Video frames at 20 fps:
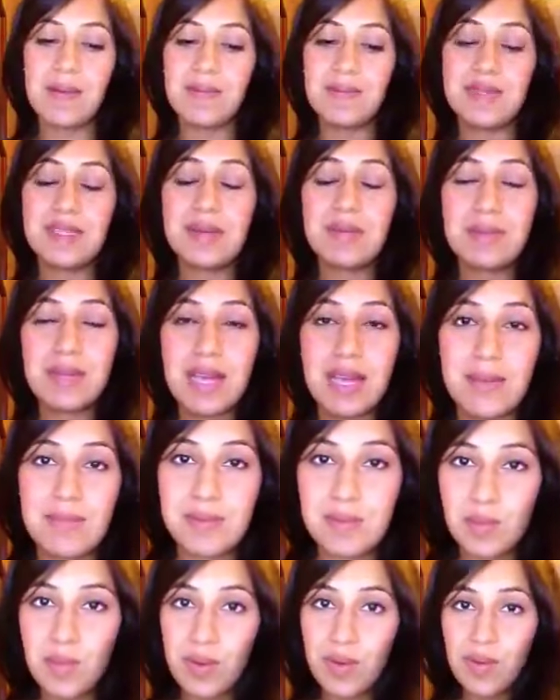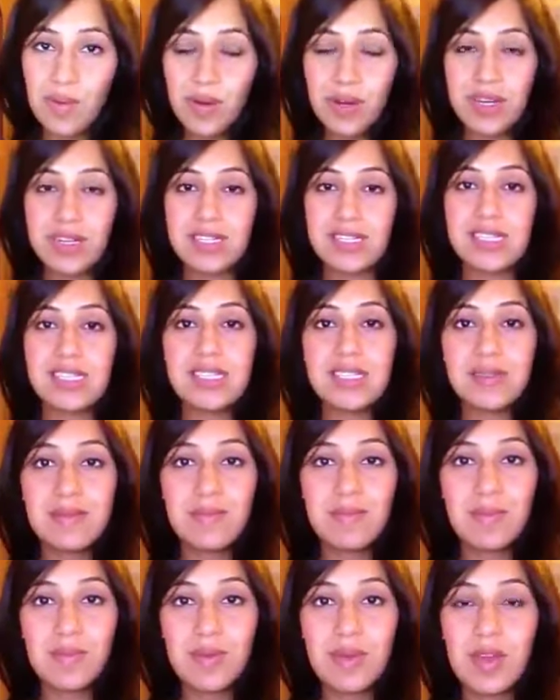sometimes what works is
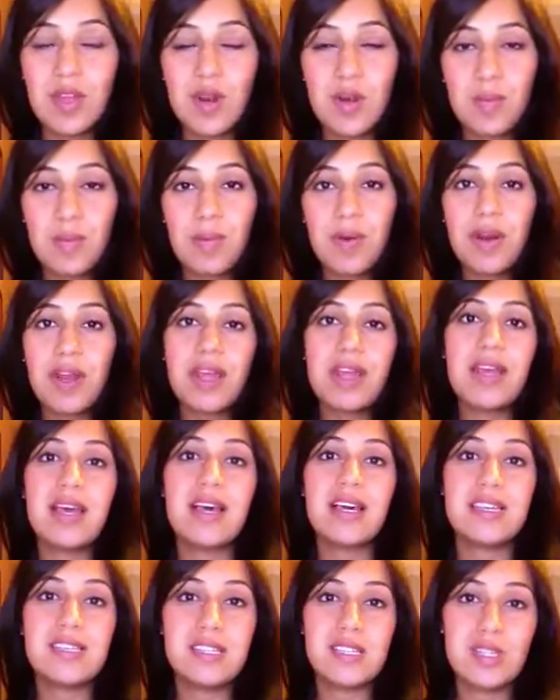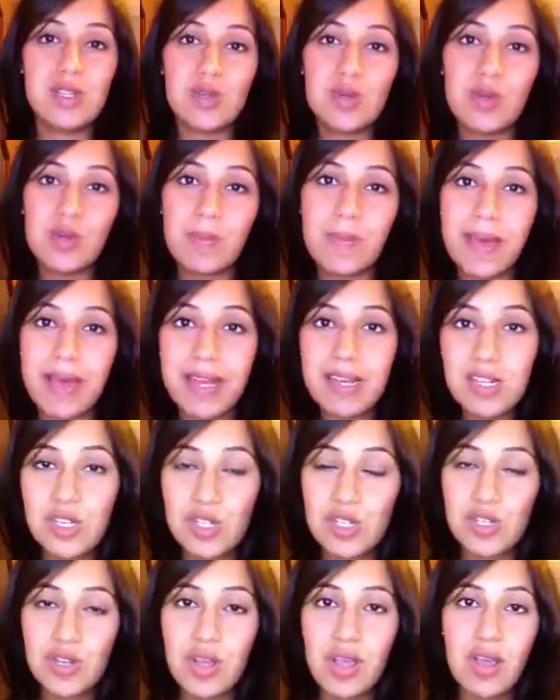putting a stool
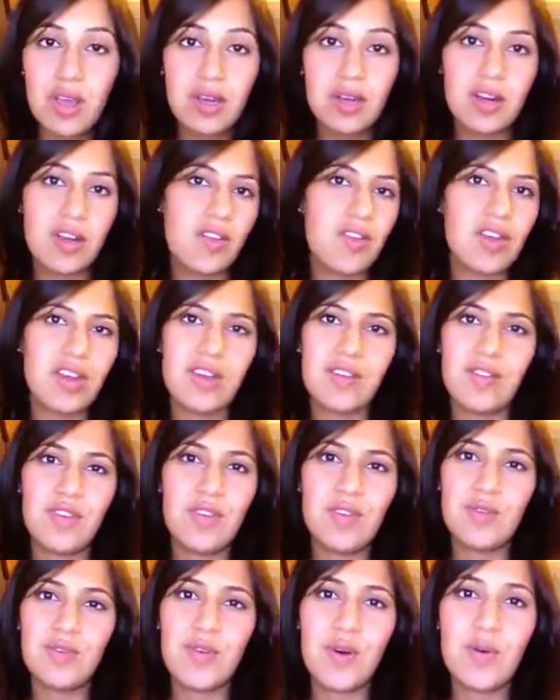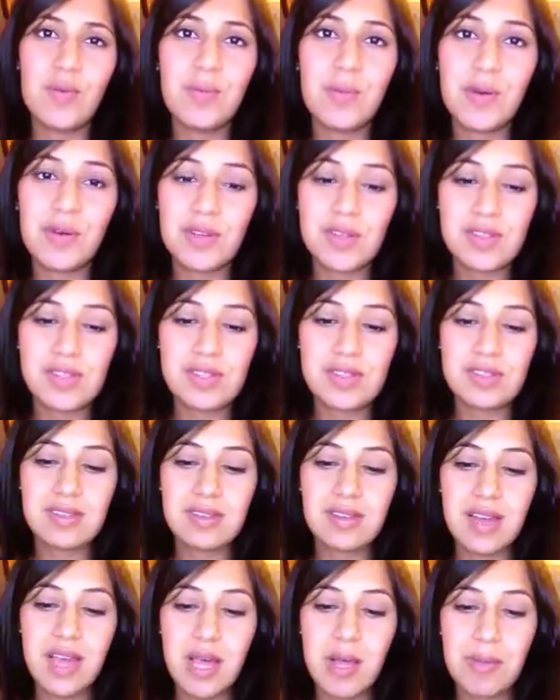bench or even a few phone books,
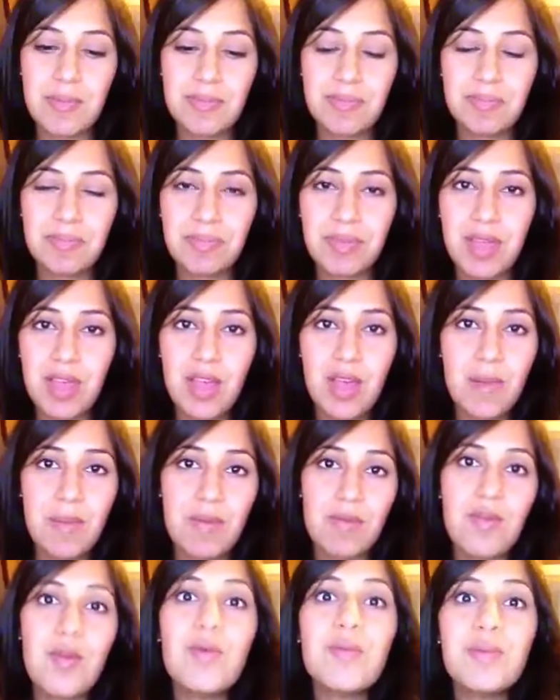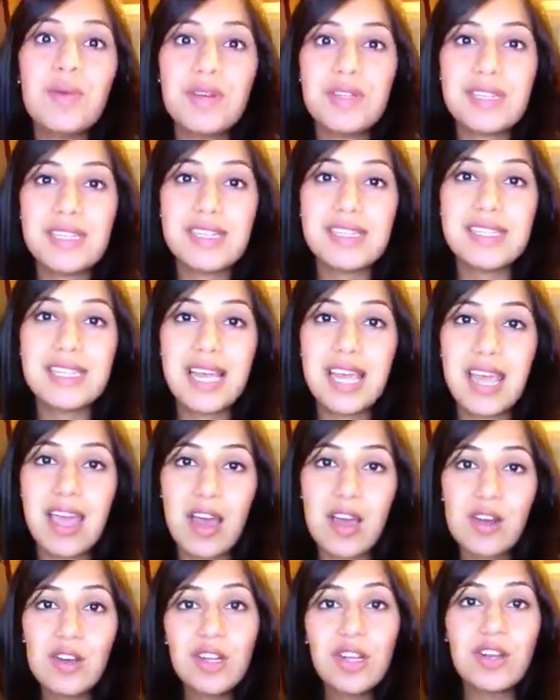a couple phone books, let's say,
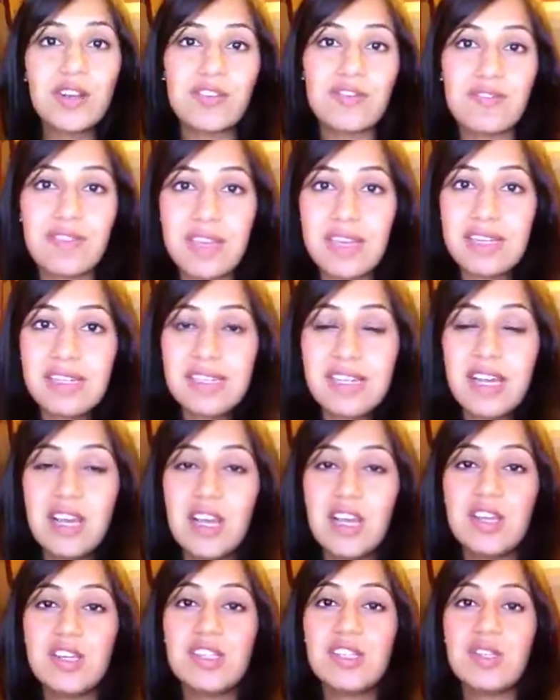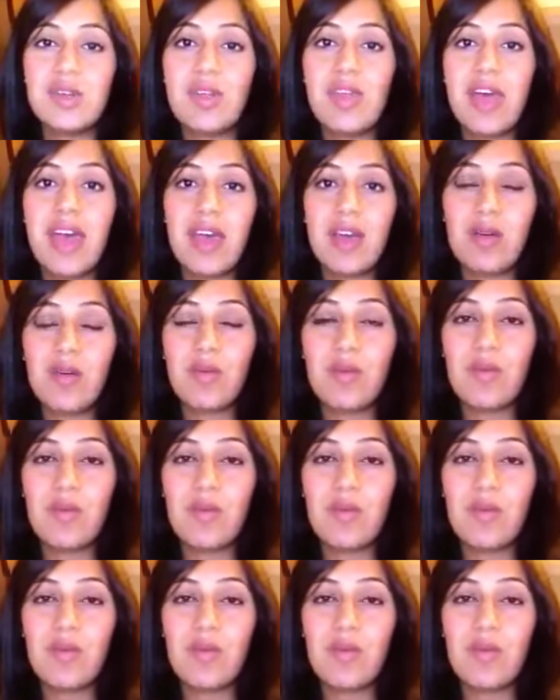under your feet so that